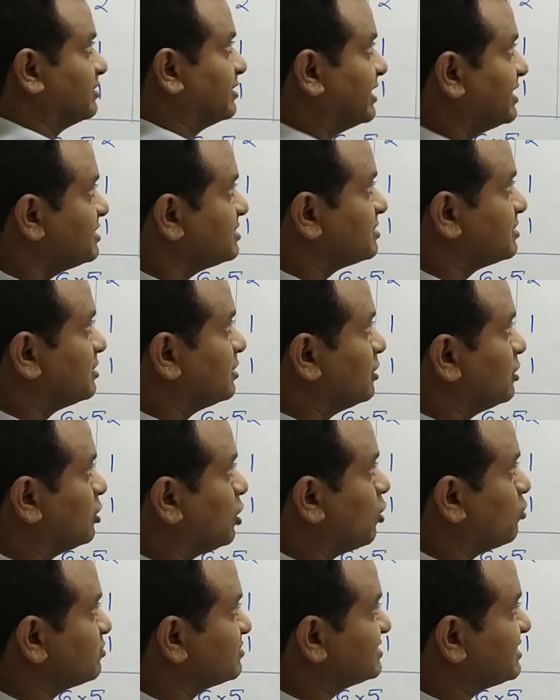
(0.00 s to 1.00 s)
right
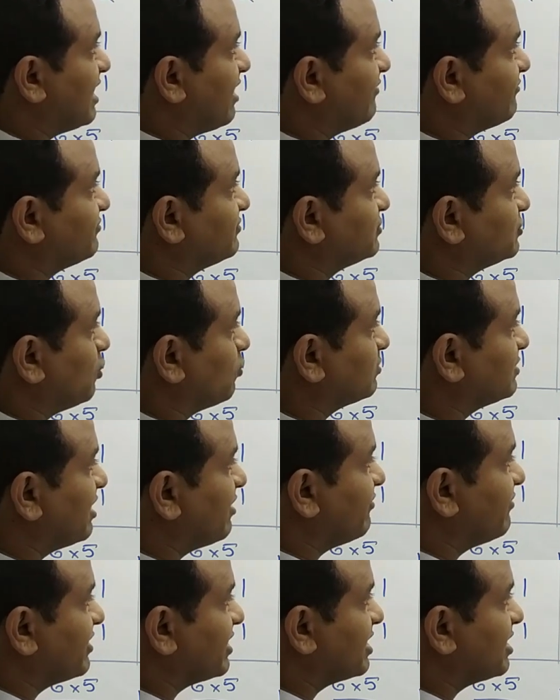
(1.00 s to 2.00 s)
now south, south
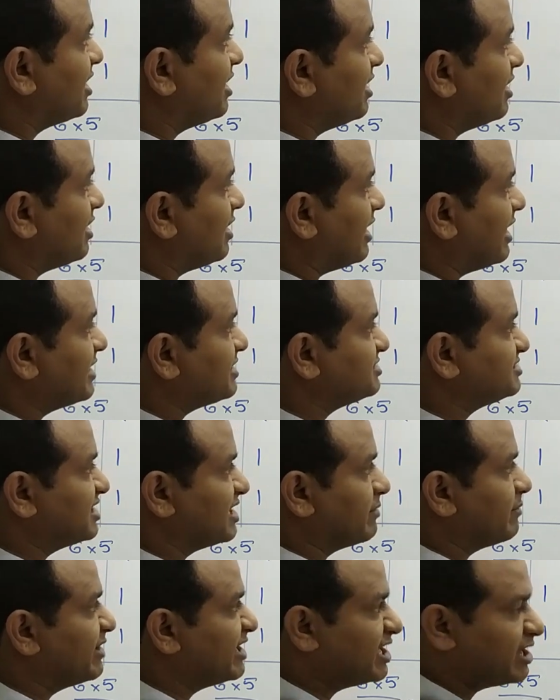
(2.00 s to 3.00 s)
africa and
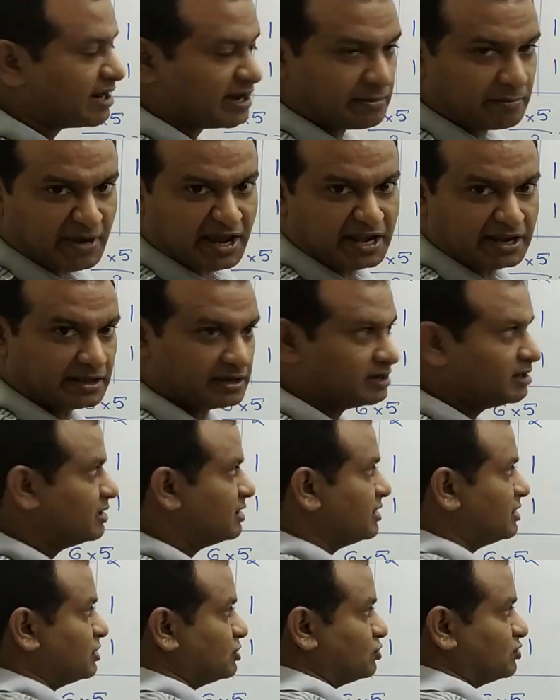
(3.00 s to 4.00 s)
germany are remaining
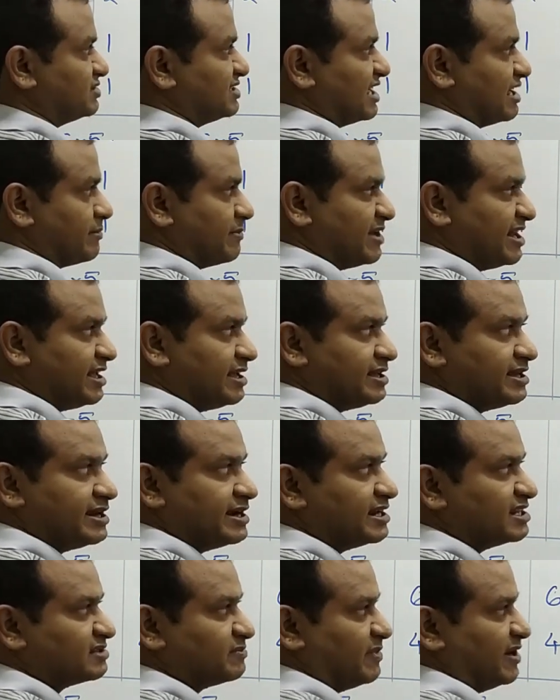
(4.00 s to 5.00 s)
so germany here
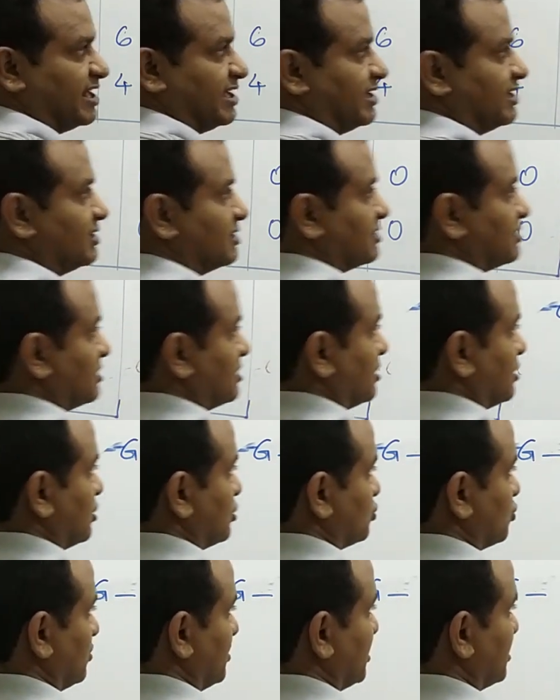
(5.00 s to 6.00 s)
it is playing
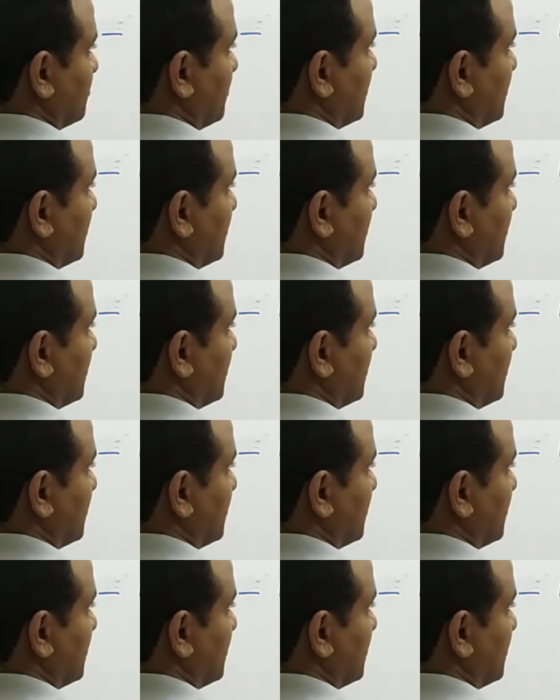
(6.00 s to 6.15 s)
so it